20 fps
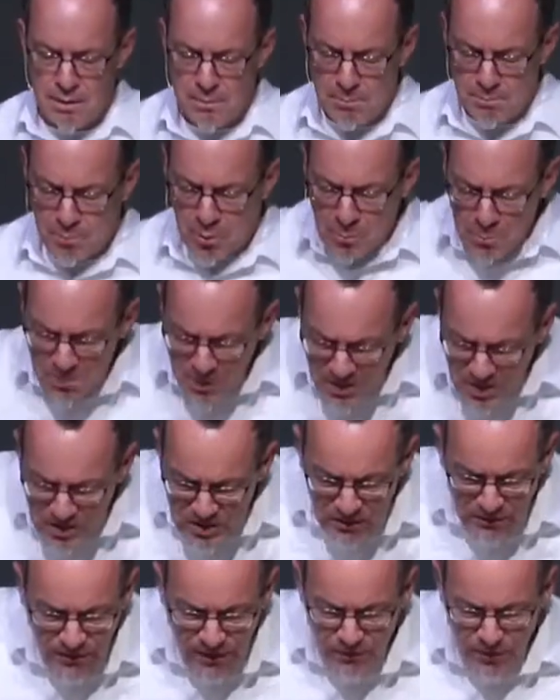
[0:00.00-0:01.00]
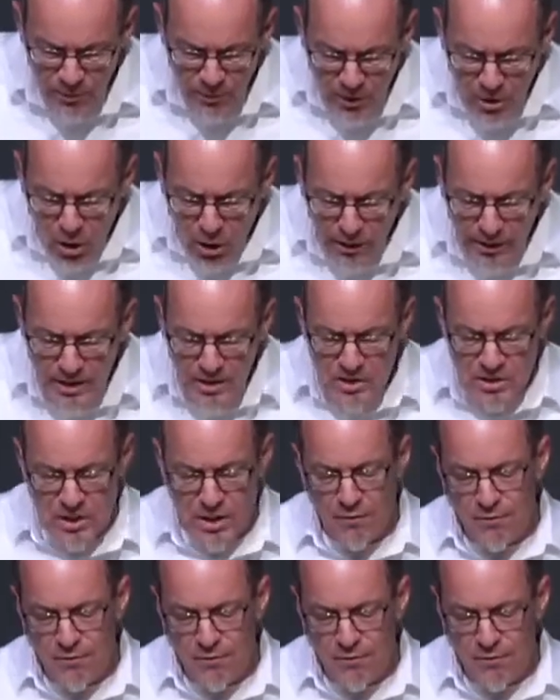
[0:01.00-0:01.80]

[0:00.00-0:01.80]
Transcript: Permissive, even regarding sin.